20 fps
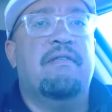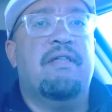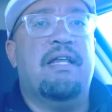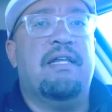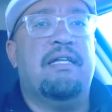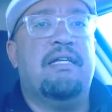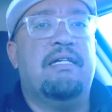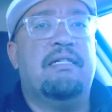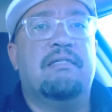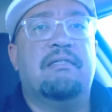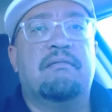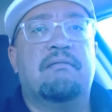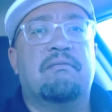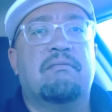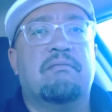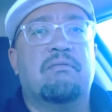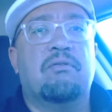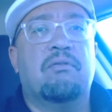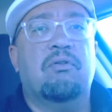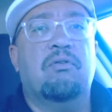that
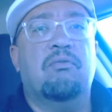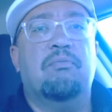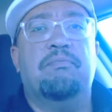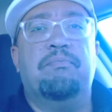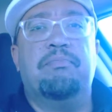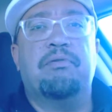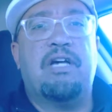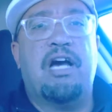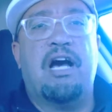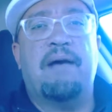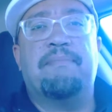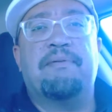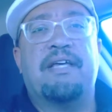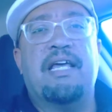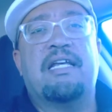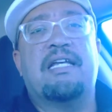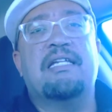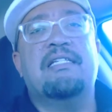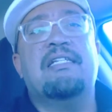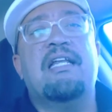he's a little
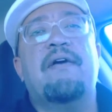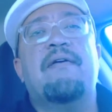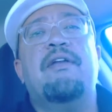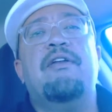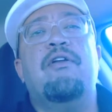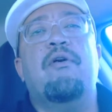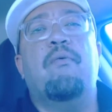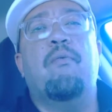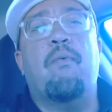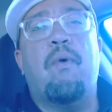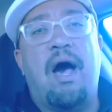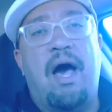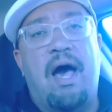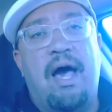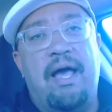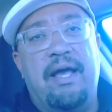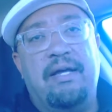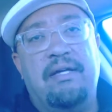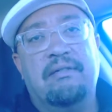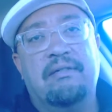complicated, because now I know
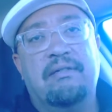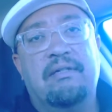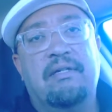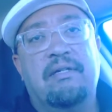why.